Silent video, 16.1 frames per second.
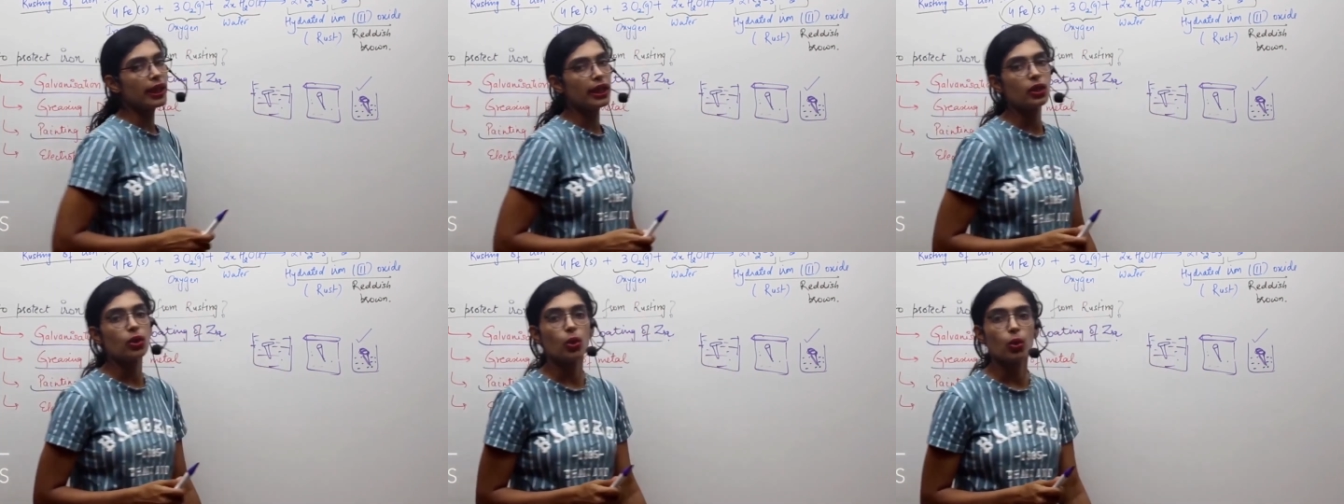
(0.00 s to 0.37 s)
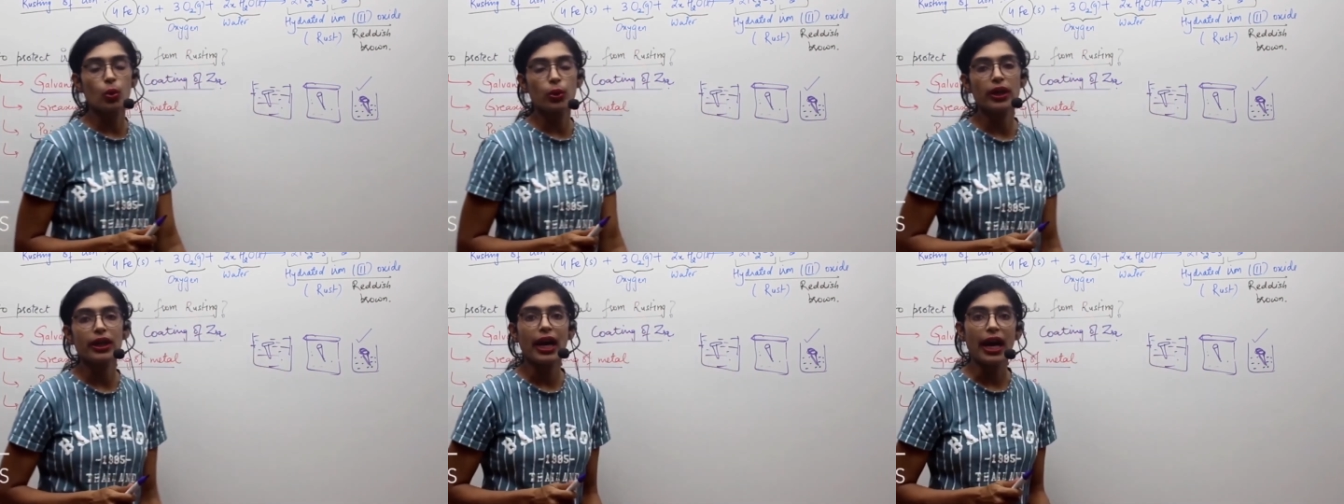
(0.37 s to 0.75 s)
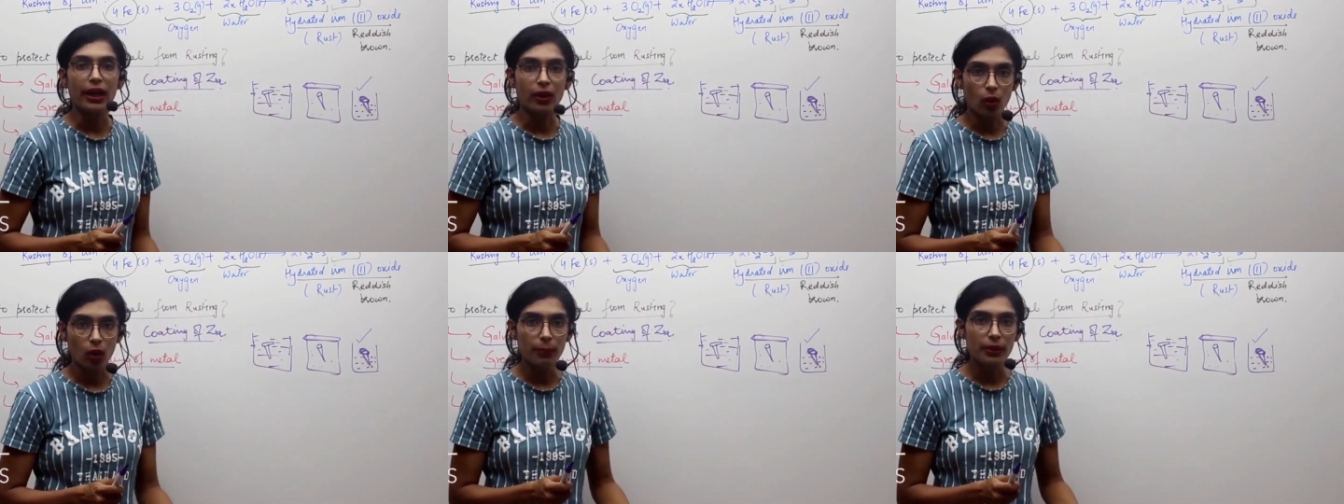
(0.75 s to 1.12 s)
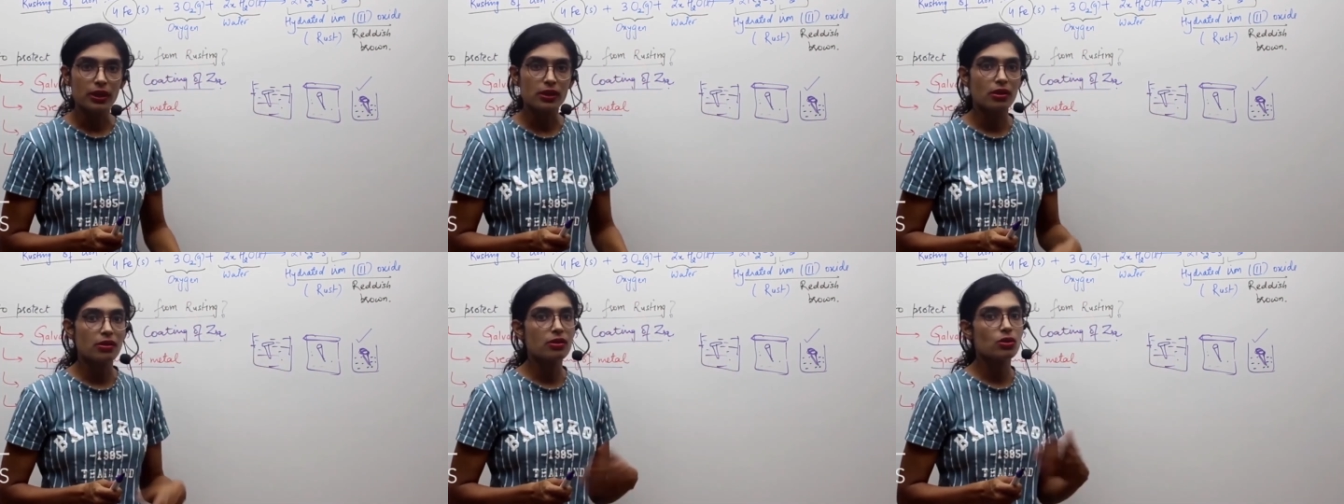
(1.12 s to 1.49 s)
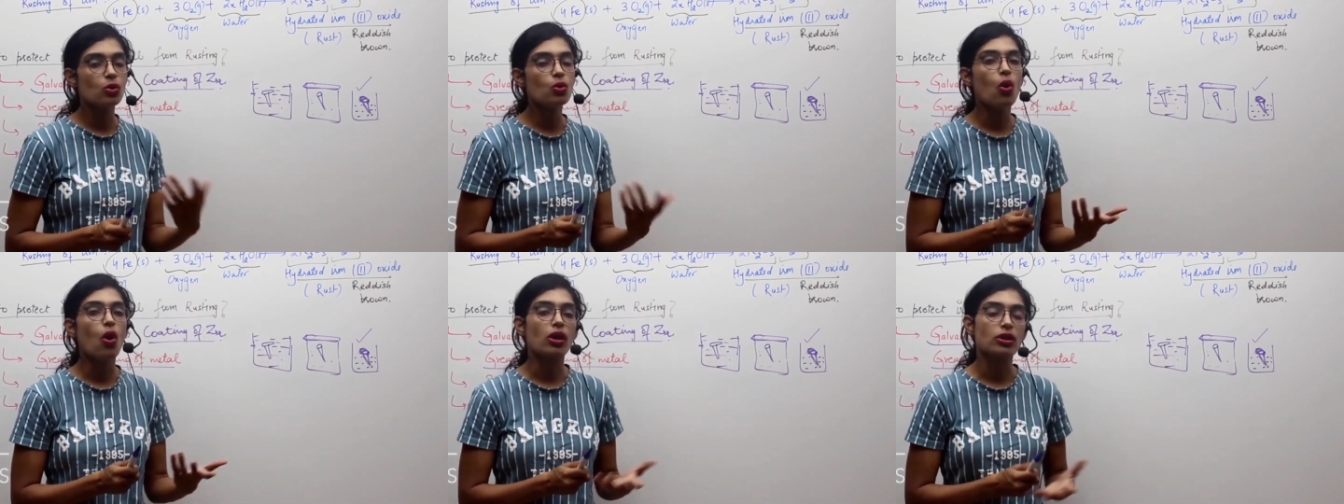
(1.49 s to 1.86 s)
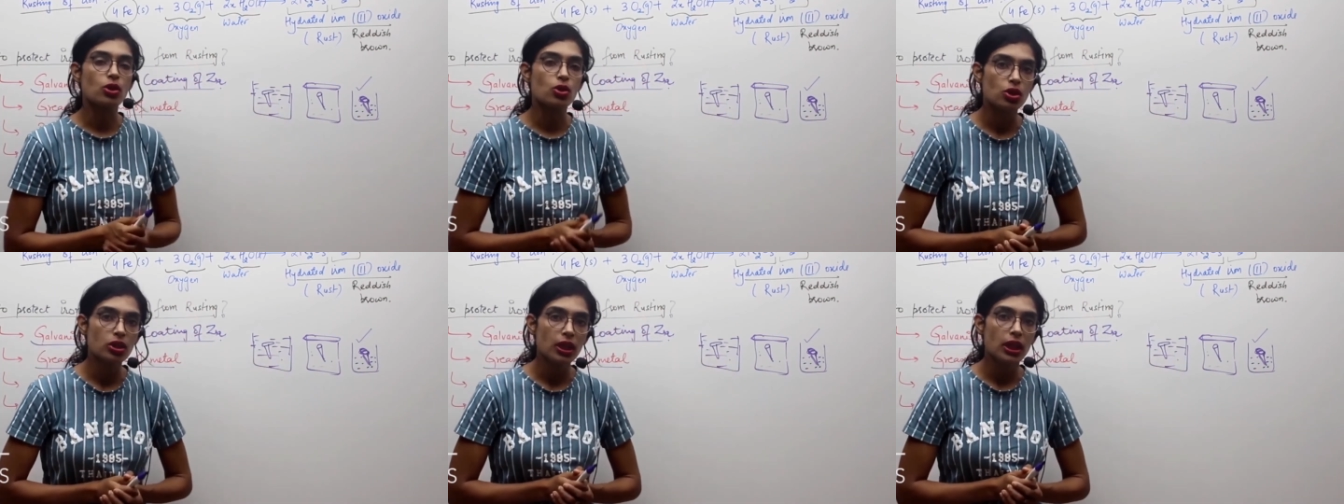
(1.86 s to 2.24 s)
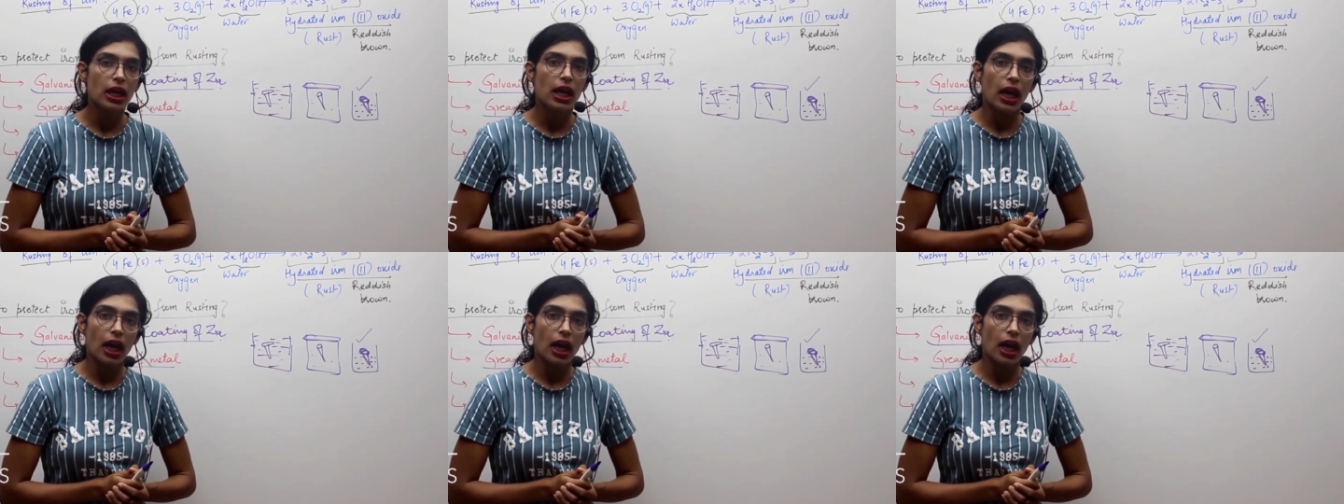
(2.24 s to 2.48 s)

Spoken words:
get corroded at all because there is no oxygen